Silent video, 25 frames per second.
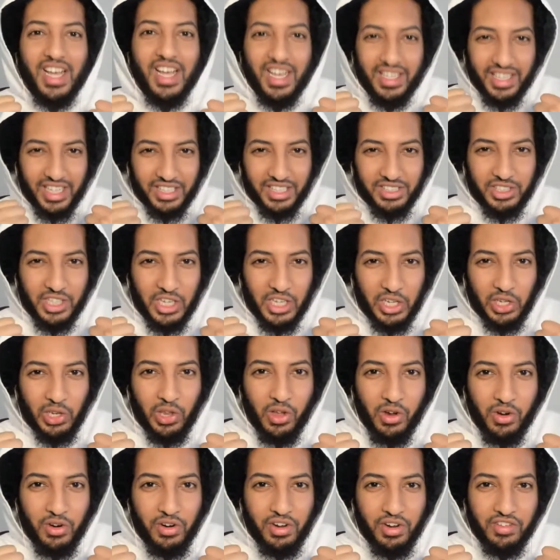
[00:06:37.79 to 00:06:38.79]
And that's the
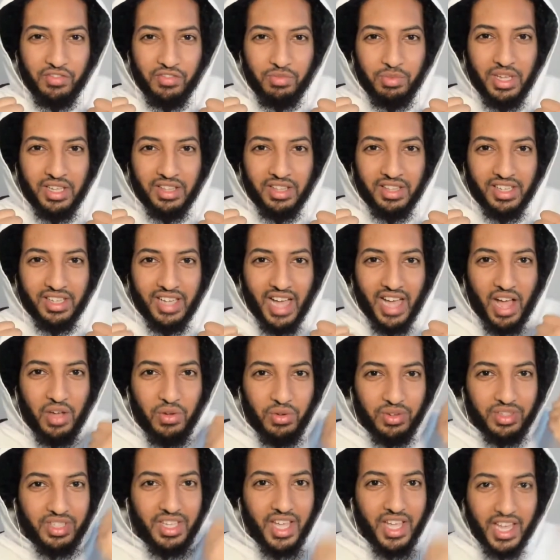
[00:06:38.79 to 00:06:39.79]
glory of being the guy
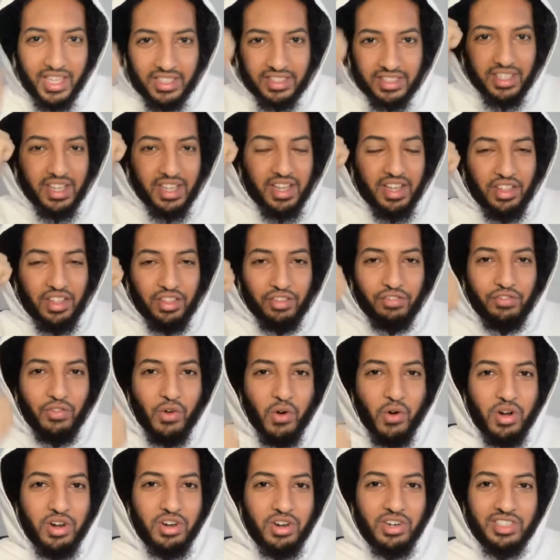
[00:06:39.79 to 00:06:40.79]
who kicked the
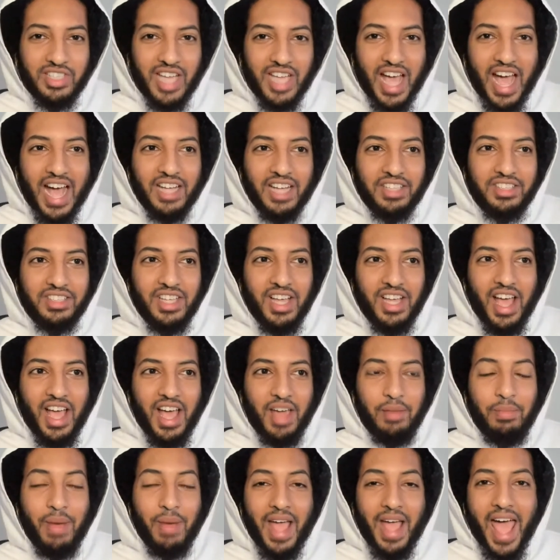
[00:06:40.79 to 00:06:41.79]
foreigner's ass.
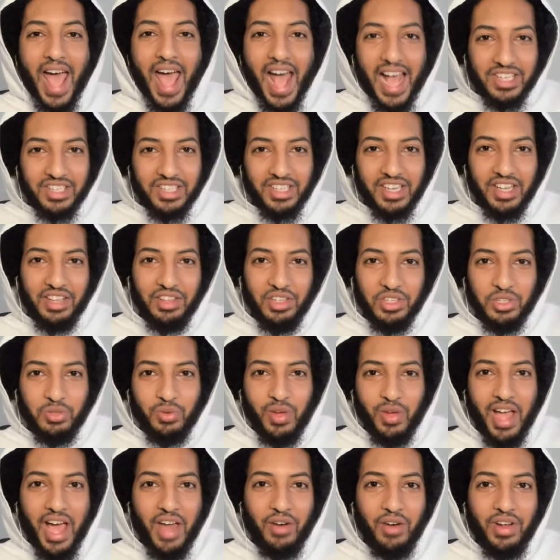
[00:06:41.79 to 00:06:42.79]
And by asking this
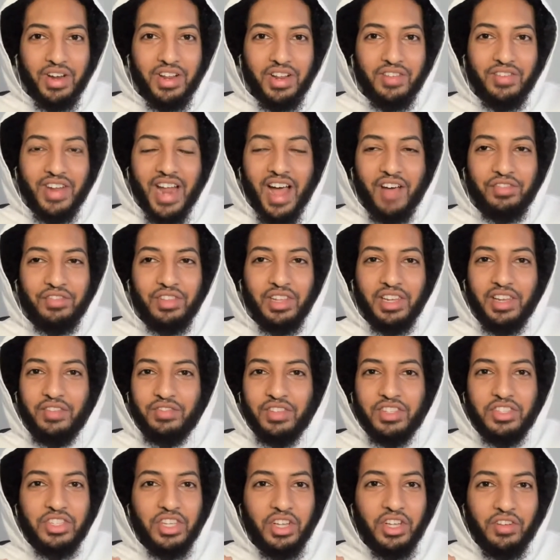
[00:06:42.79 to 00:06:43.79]
way, I don't even have to
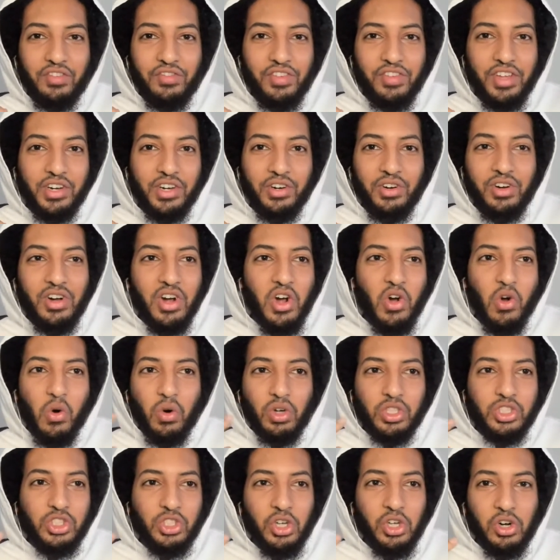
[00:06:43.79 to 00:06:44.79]
lift a single finger
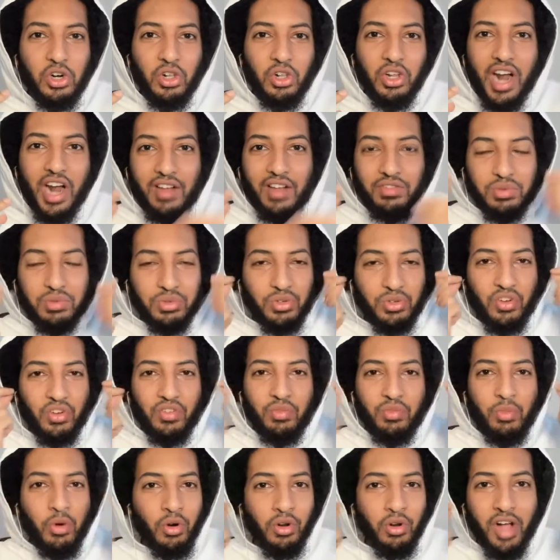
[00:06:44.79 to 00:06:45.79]
or struggle or have some sort
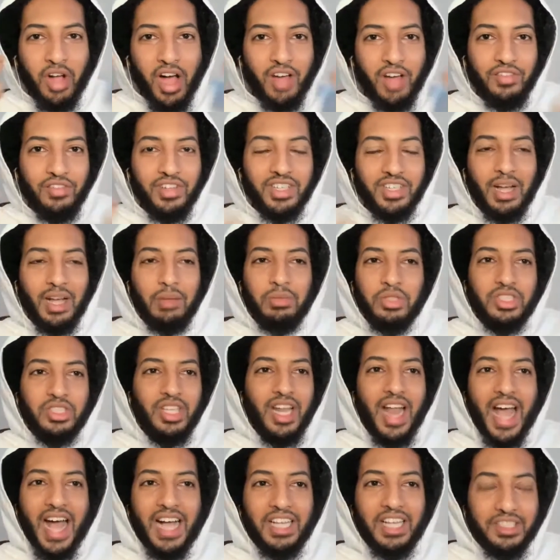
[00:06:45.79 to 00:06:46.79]
of moral conflict. I'm just
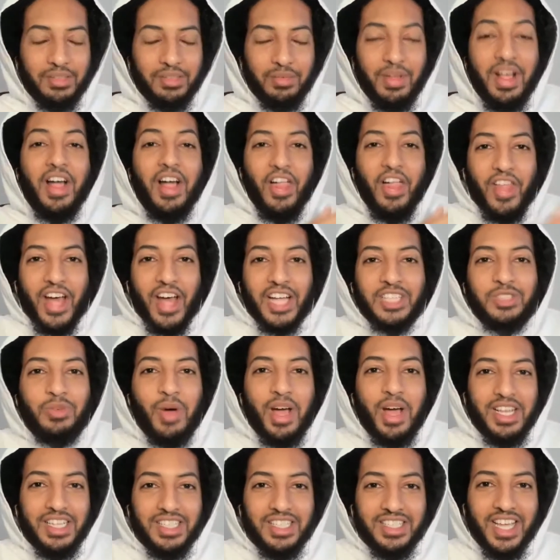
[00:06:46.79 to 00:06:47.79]
going to ask him. That's
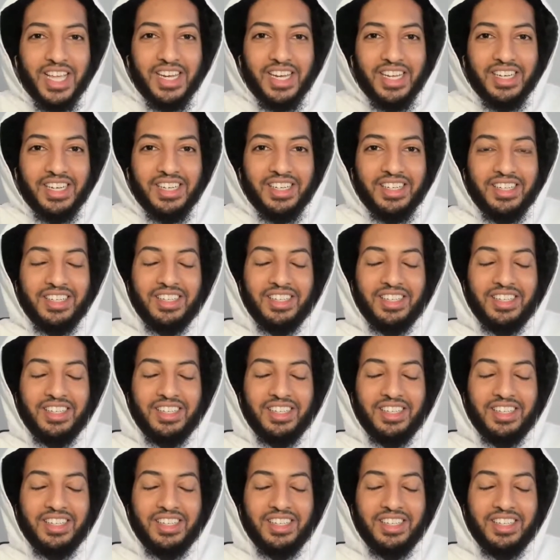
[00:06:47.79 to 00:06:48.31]
why he said it.